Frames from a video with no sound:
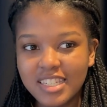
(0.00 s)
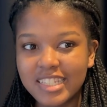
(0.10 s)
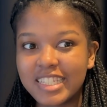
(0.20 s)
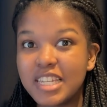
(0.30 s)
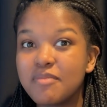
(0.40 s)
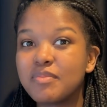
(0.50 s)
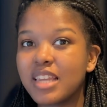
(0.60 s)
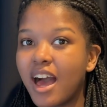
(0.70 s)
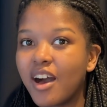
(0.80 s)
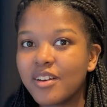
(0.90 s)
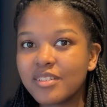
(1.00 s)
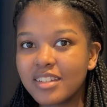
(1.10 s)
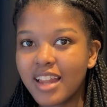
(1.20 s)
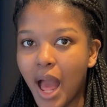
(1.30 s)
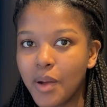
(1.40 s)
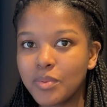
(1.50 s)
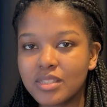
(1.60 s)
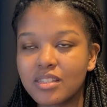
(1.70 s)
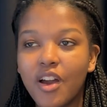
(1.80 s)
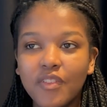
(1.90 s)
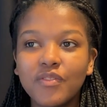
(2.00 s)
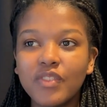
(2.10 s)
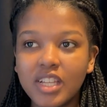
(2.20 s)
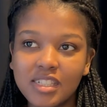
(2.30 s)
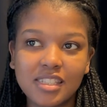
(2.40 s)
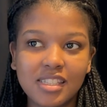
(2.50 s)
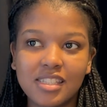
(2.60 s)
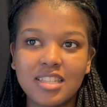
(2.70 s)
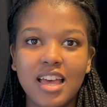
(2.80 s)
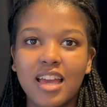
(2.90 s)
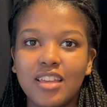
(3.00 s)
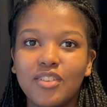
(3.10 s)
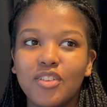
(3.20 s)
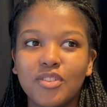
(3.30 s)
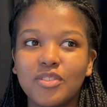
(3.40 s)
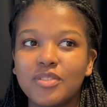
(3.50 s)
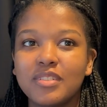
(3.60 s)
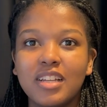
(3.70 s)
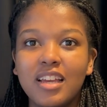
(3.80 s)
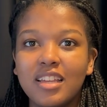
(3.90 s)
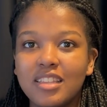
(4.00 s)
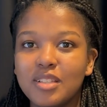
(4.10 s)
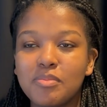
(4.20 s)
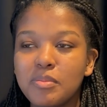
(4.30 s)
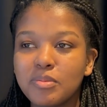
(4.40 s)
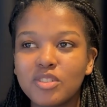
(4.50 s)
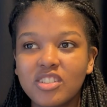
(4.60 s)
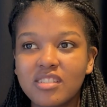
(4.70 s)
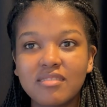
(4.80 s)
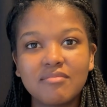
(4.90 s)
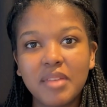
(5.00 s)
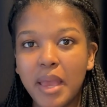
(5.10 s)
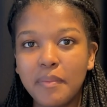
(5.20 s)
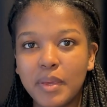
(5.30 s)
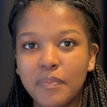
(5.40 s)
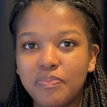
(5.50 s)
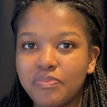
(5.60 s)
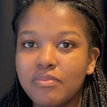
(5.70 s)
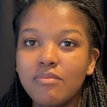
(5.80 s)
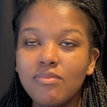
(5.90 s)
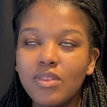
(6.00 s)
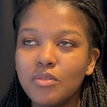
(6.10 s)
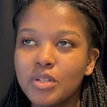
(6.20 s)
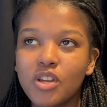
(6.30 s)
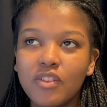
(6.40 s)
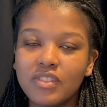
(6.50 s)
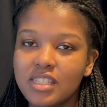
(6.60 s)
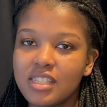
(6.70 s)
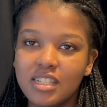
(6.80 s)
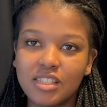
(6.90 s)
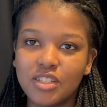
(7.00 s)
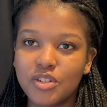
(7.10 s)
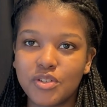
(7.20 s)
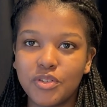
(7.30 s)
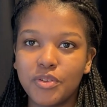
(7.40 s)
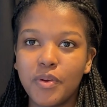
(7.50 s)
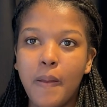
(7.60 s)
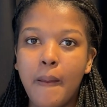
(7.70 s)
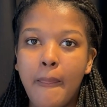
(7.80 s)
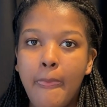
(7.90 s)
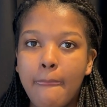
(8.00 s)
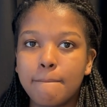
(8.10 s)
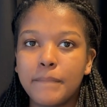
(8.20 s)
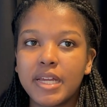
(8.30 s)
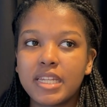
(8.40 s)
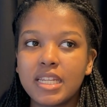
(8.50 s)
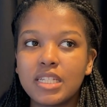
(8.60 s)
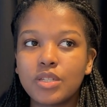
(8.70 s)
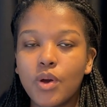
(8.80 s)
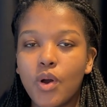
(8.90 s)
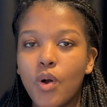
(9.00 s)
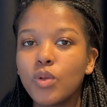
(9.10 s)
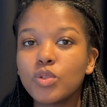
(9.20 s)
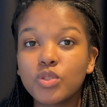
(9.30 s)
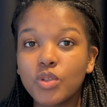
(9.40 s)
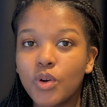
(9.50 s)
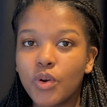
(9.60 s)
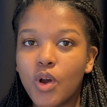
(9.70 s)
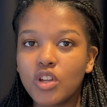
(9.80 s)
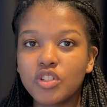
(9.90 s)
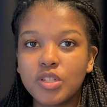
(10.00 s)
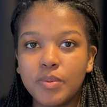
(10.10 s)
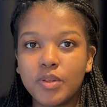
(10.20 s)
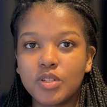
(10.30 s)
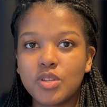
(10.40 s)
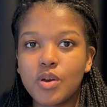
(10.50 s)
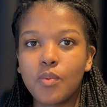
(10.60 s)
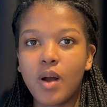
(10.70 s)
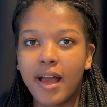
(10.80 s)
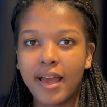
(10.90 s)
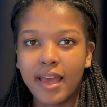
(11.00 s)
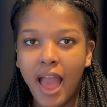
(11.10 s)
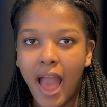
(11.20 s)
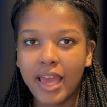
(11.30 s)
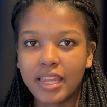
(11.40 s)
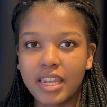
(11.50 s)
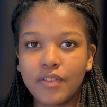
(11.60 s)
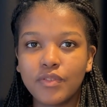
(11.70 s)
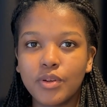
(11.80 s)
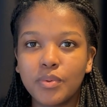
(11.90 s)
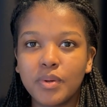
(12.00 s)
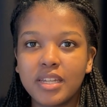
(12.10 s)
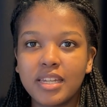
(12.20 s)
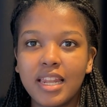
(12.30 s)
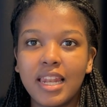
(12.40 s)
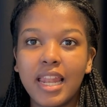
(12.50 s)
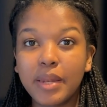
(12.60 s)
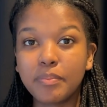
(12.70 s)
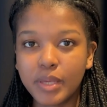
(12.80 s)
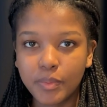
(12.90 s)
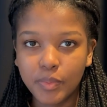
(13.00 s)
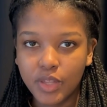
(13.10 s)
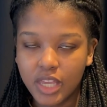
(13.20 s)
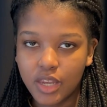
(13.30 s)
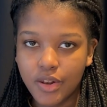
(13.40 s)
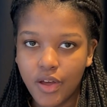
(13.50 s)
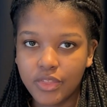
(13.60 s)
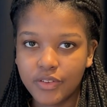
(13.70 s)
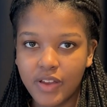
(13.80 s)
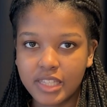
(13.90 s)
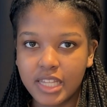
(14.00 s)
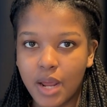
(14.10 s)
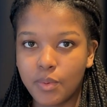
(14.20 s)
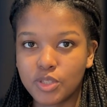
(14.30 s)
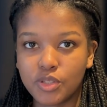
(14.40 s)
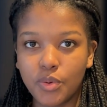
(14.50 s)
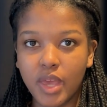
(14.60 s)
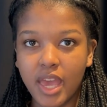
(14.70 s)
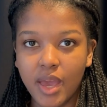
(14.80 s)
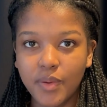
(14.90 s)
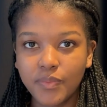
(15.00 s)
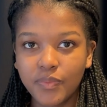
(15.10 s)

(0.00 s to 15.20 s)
deep down, I was convinced that, you know, these people just hate me, which obviously isn't true. But it also contributed to why I never would let people in on the fact that I wasn't okay.